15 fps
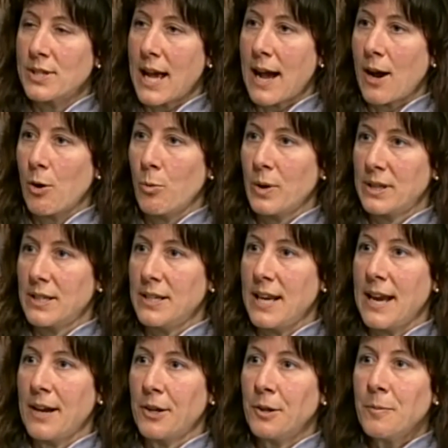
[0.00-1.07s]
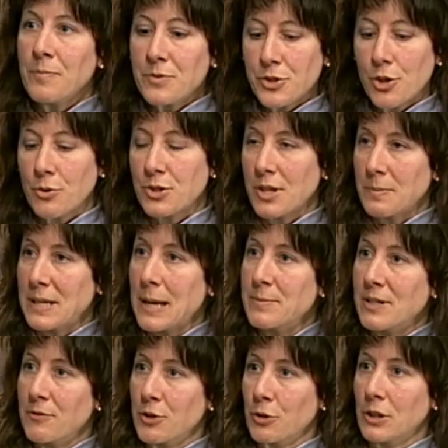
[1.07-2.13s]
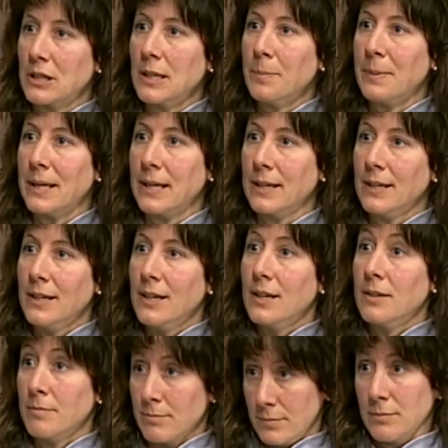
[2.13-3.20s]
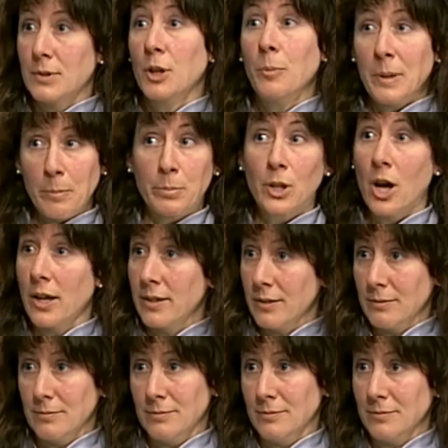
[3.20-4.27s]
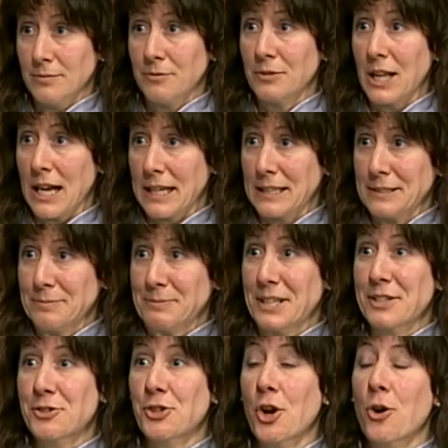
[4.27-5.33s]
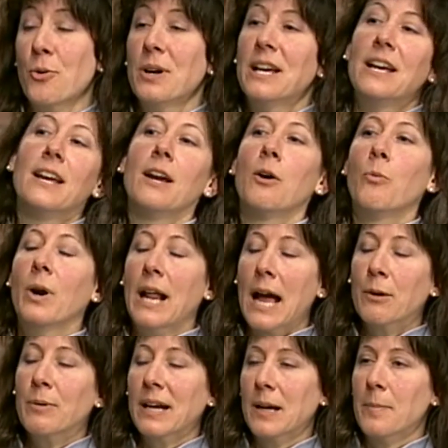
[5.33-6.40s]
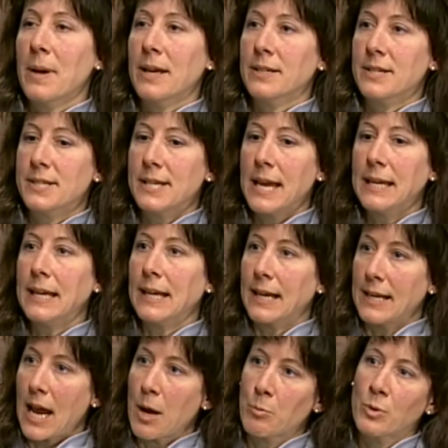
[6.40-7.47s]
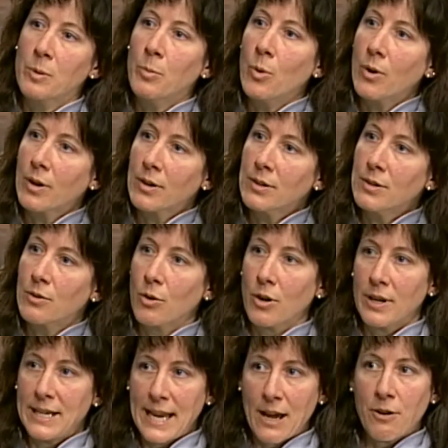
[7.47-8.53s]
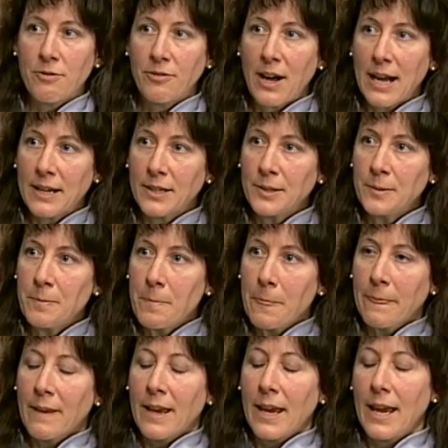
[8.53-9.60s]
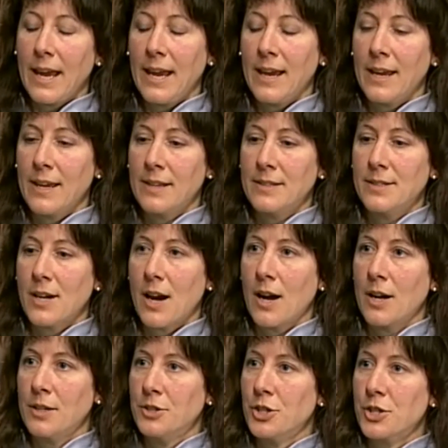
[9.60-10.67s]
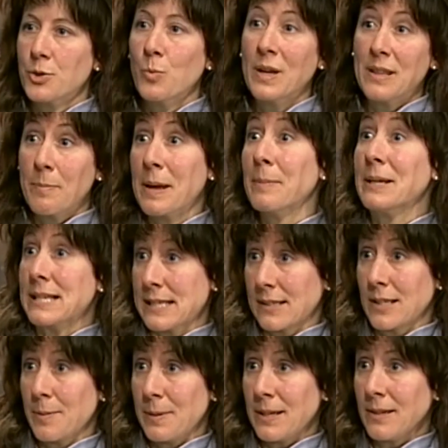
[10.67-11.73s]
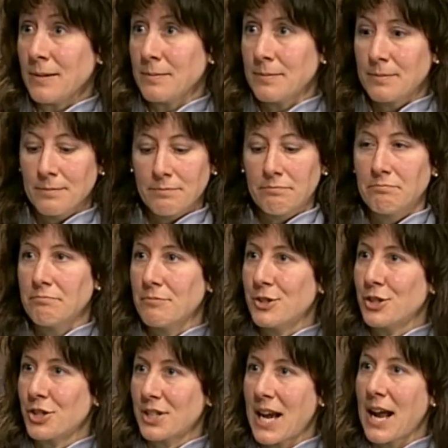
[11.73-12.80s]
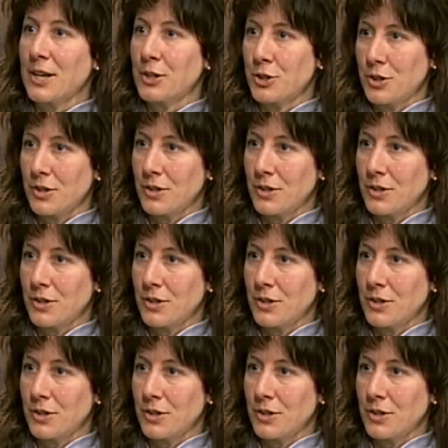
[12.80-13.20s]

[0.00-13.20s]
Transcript: out with the nail. So sometimes if you're clipping, there'll be blood flying. Oh, yeah. So what I recommend is taking an emery board or a nail file and just when the baby's sleeping, just kind of